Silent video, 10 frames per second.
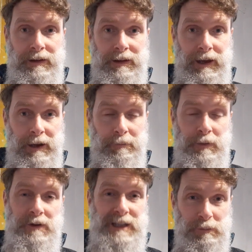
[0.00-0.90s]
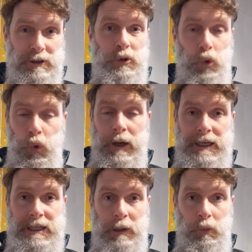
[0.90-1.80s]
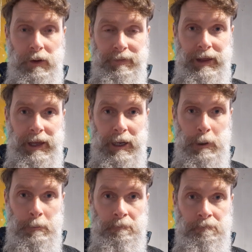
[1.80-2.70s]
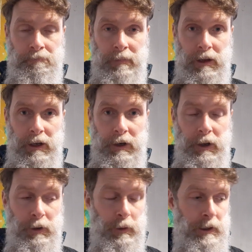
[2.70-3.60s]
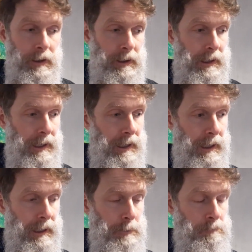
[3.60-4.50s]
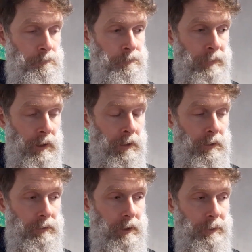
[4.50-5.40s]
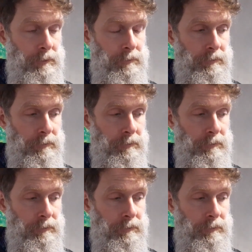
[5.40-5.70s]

Yeah, because there was always someone there, you know. So